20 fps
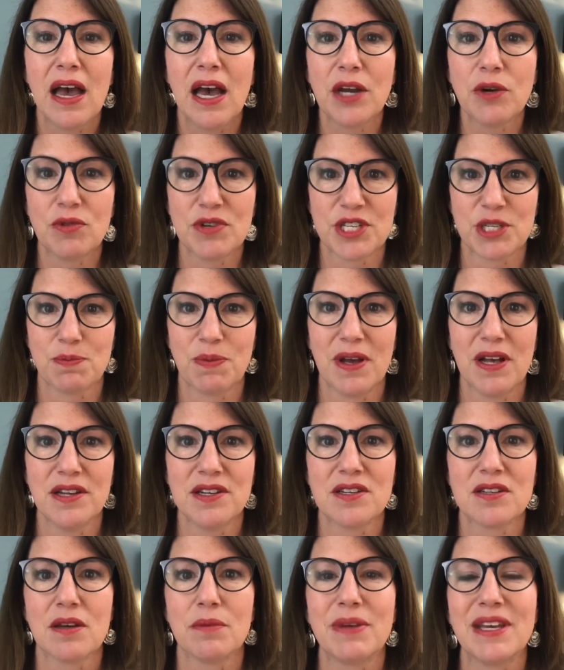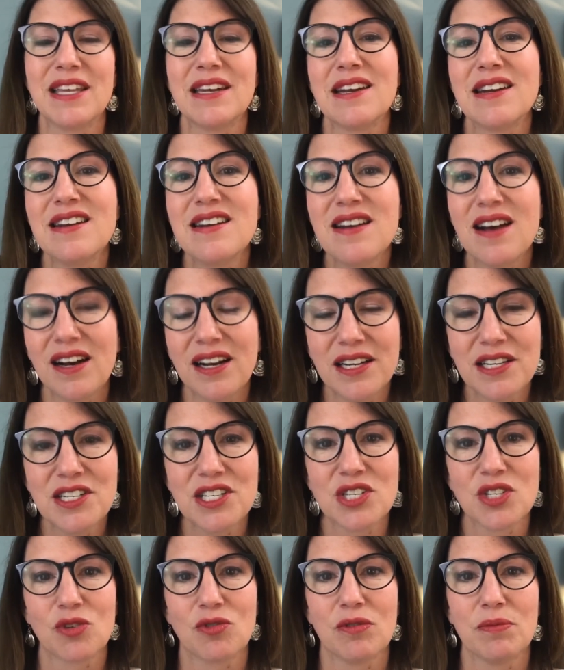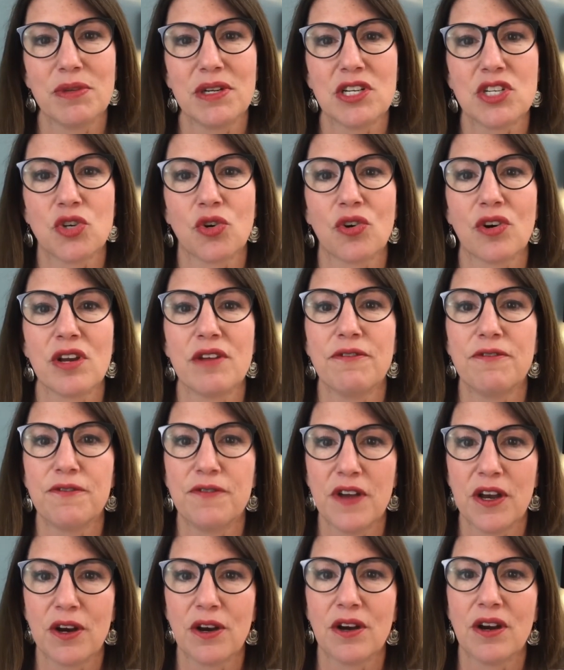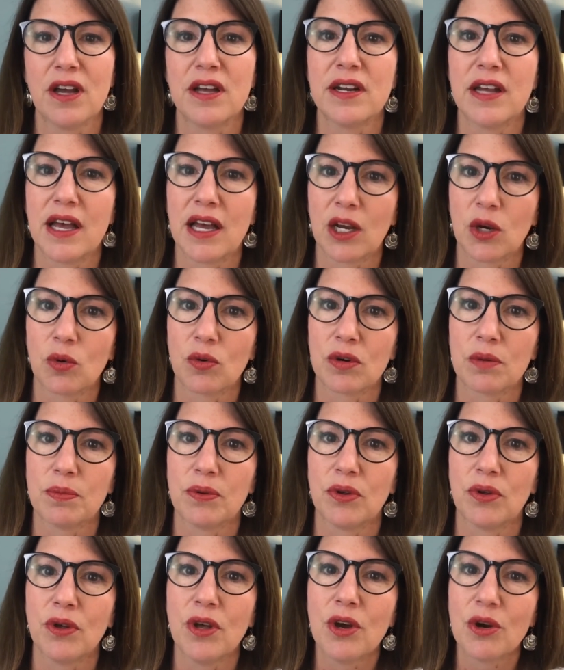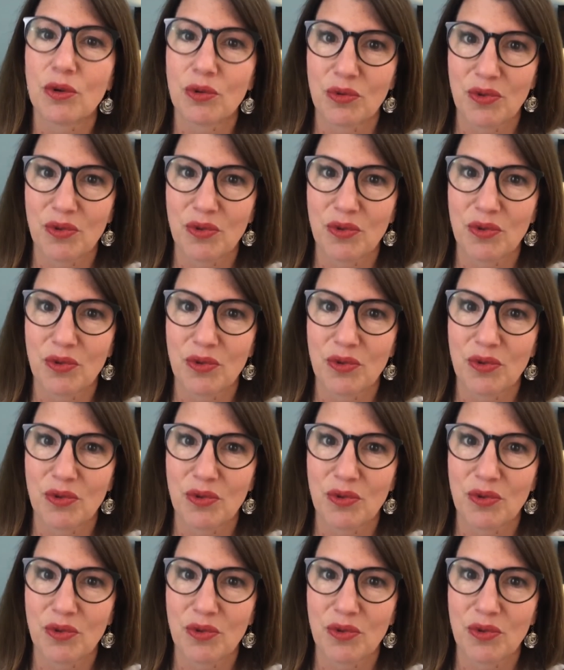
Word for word: and respond to them in a non-discriminatory, fair, and equitable